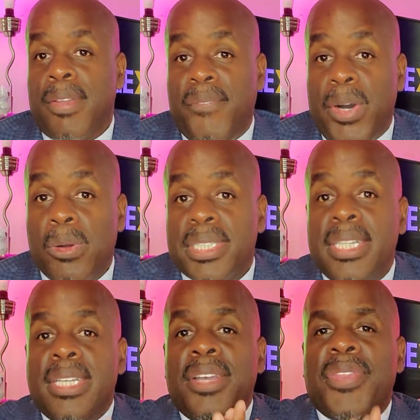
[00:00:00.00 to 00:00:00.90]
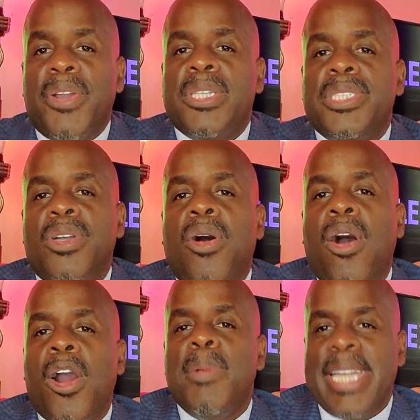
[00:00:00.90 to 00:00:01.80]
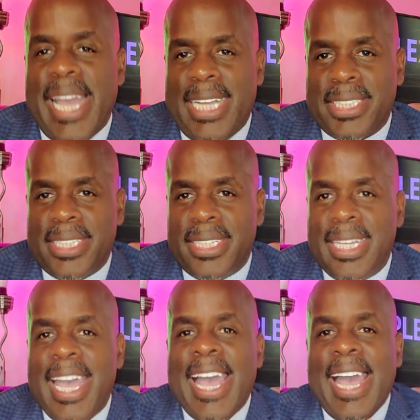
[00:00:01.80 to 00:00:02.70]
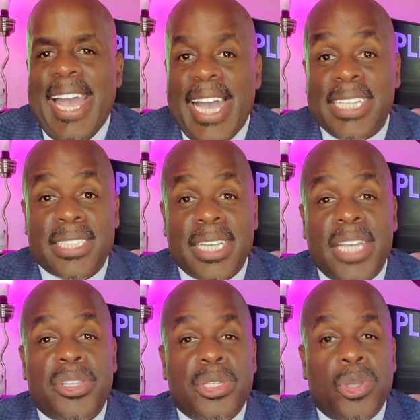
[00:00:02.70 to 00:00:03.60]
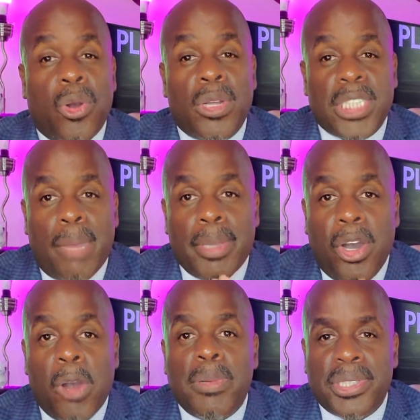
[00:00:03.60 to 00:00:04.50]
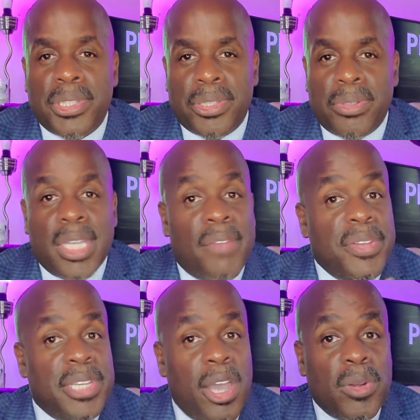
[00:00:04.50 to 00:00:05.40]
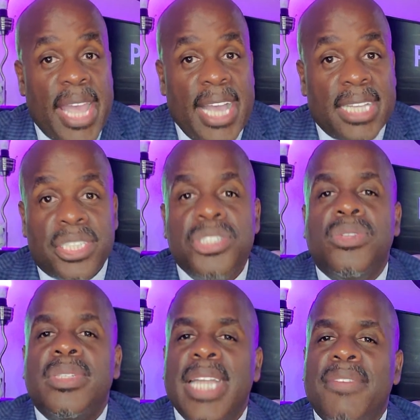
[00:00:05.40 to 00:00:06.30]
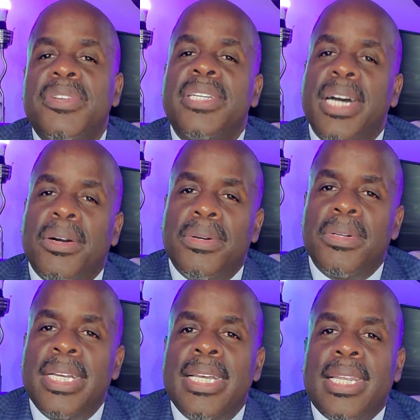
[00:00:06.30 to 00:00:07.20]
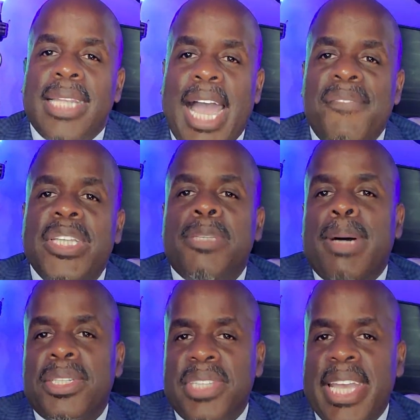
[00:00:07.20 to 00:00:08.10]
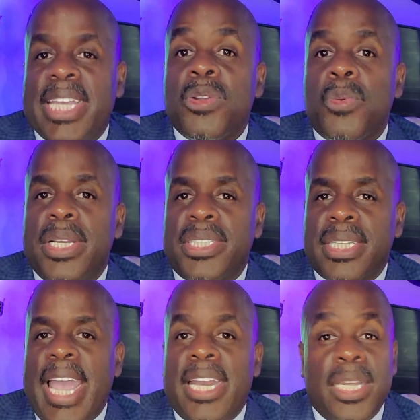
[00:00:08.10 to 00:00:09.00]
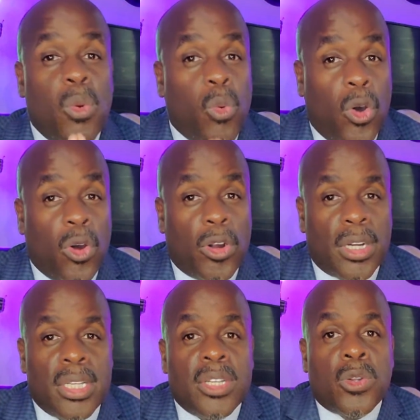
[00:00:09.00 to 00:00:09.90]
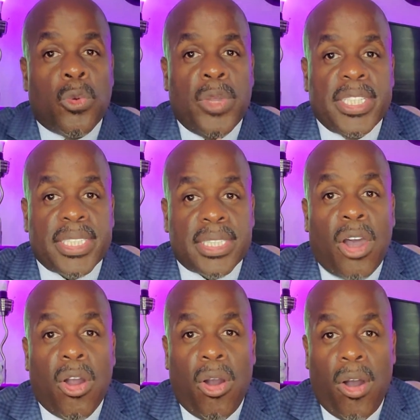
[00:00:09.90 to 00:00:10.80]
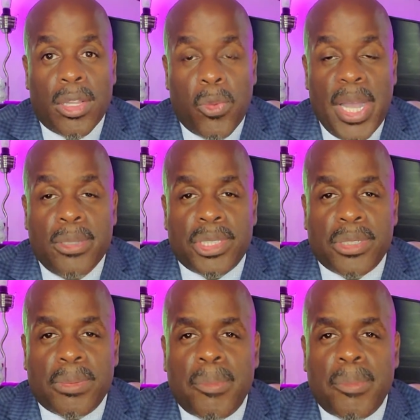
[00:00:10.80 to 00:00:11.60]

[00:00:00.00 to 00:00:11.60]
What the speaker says: Folks, there is no harm in asking. Ask and the door shall be open to you. If you don't ask, you'll never know. Life is about taking risks, and in war, risks are all around you.